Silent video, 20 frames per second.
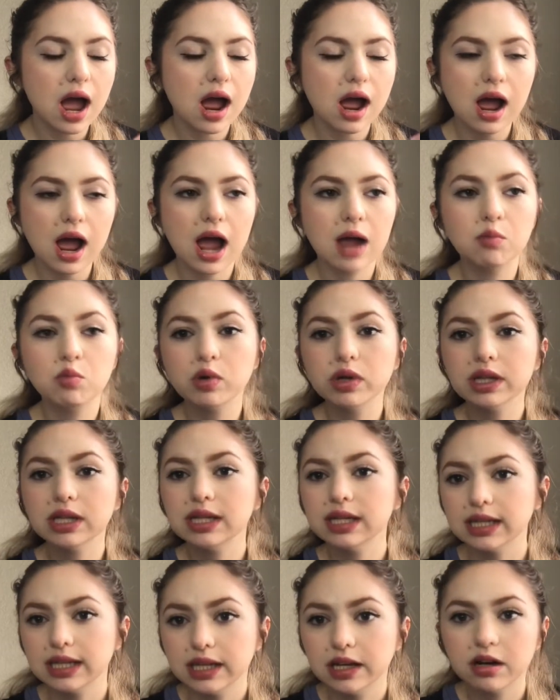I'm willing
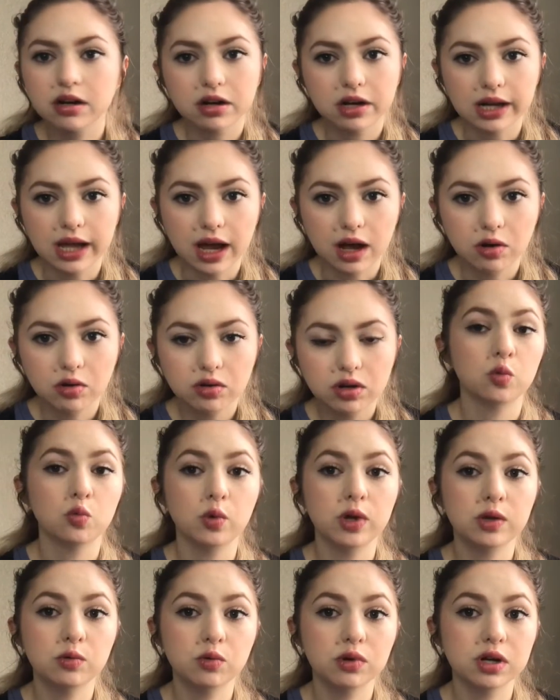to hear it out.
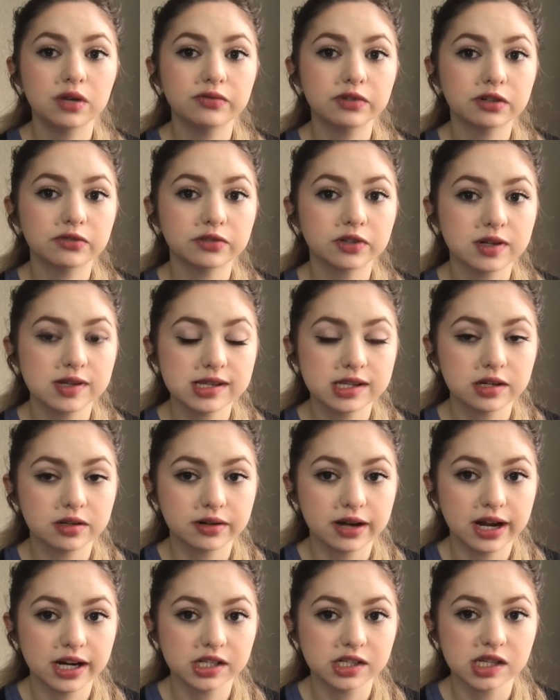When one of your first
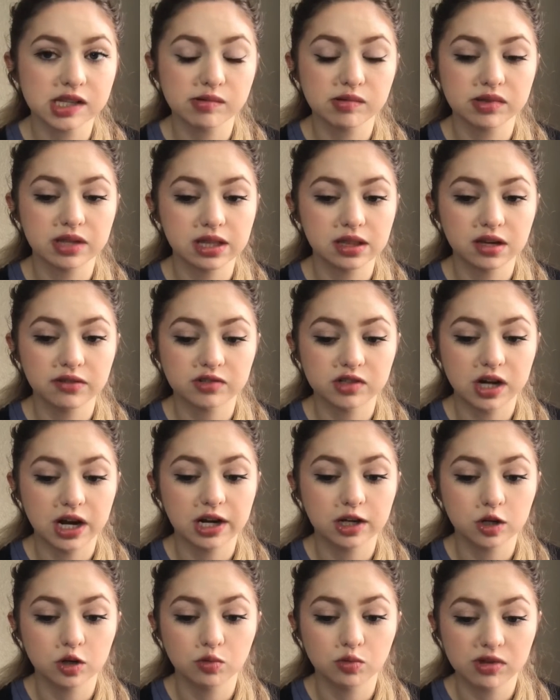interactions with a love
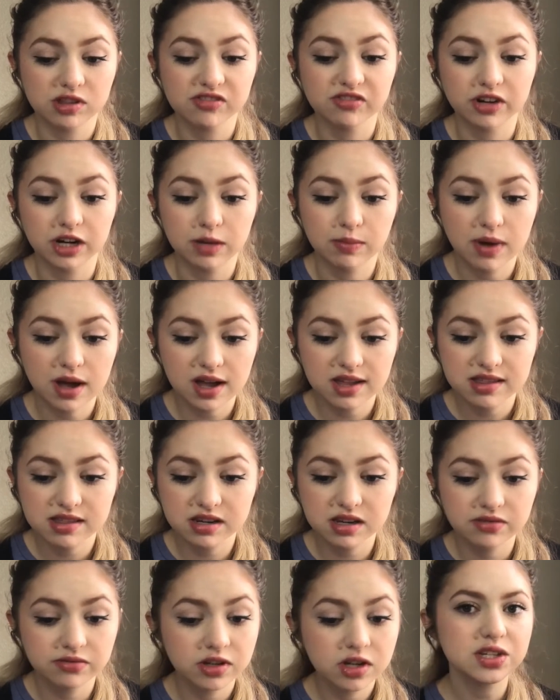triangle was very
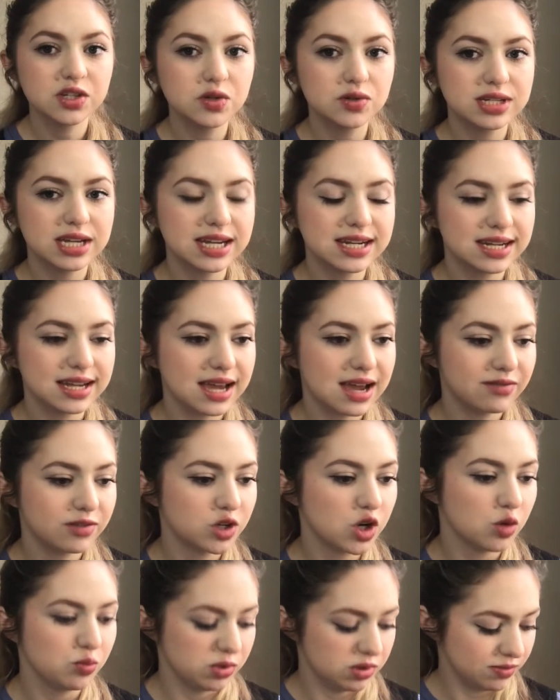positive, you tend to have an
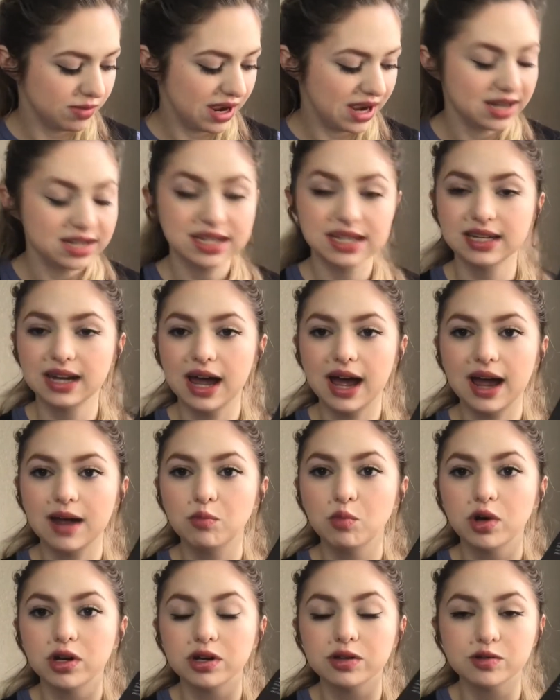open mind, and
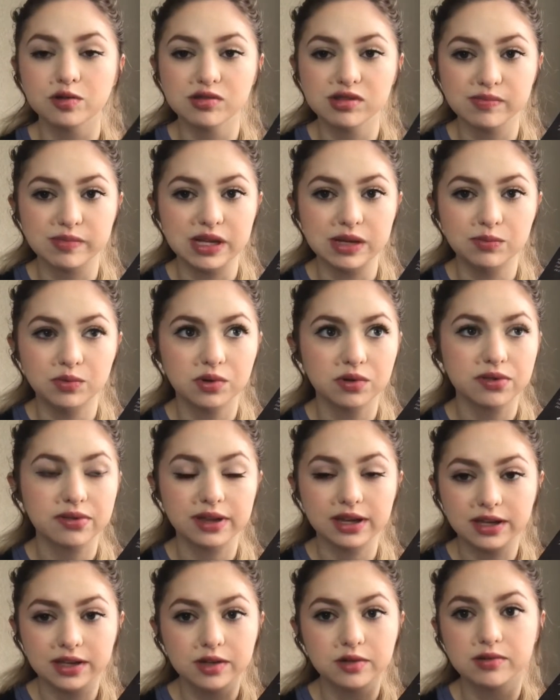I'm one of those people.
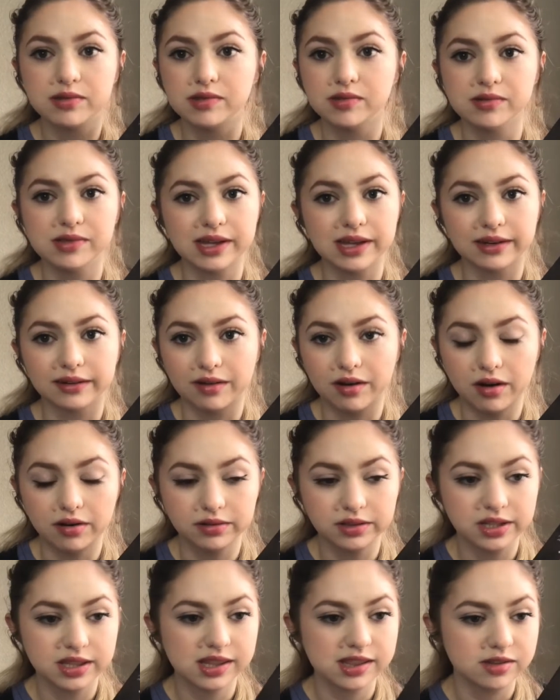Thank you, Suzanne
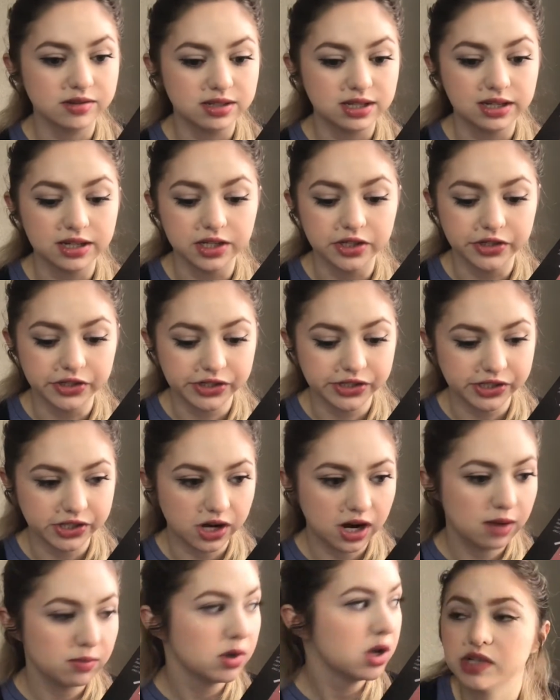Collins. You did a good
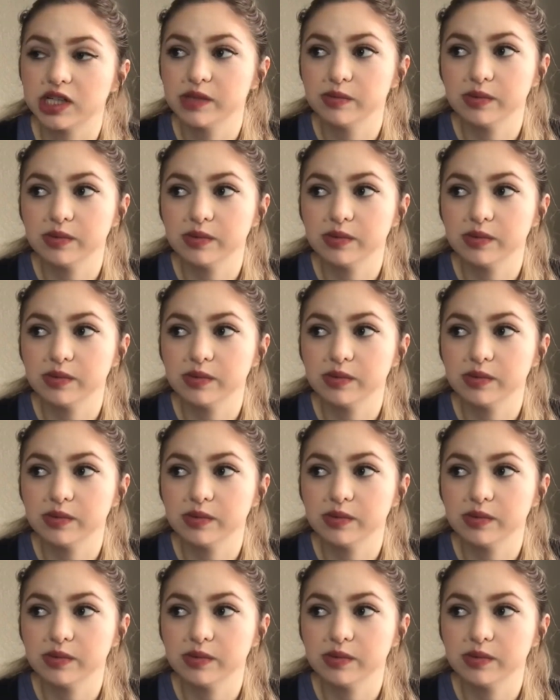job. Just